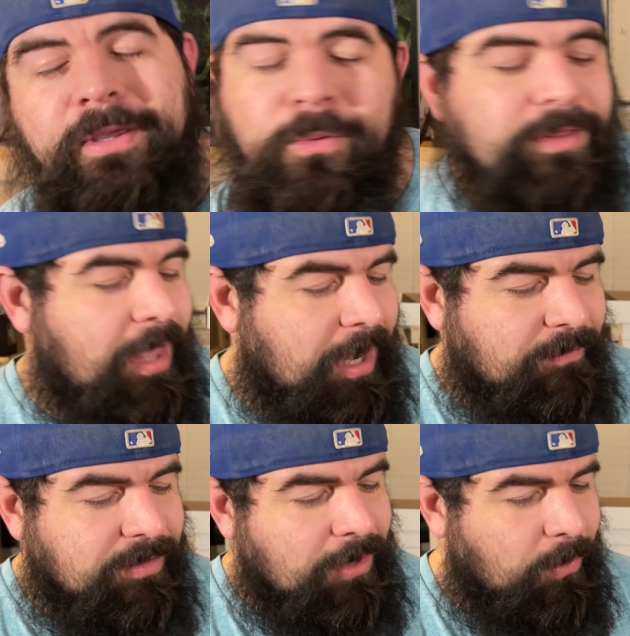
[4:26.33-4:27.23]
was a heck of a
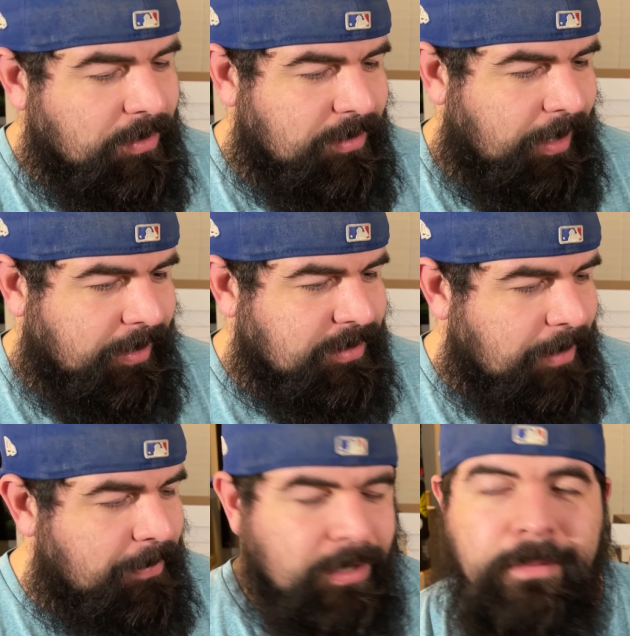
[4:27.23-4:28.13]
Star Wars day, because I
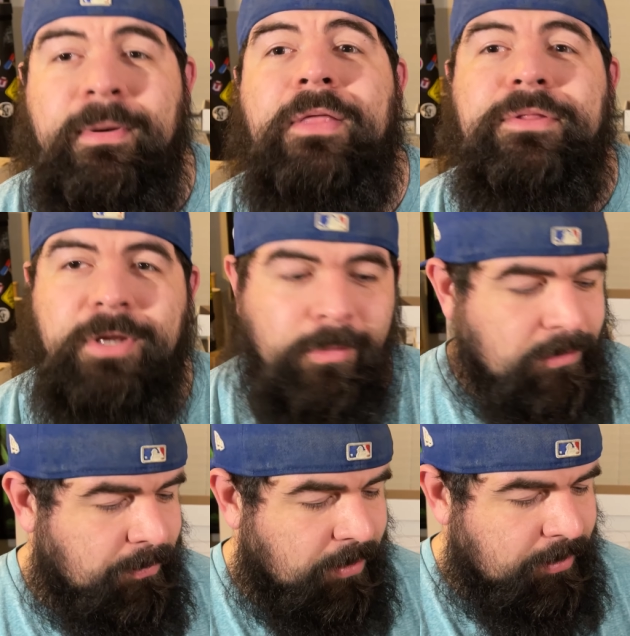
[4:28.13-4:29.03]
picked up another Star Wars
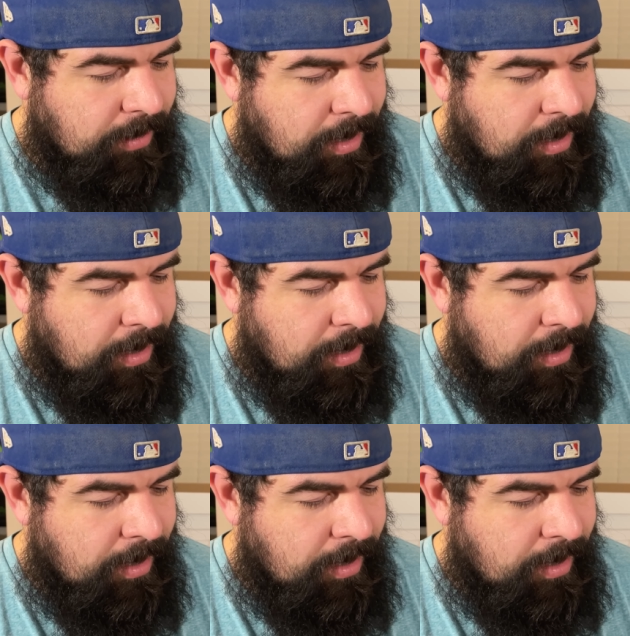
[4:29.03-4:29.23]
book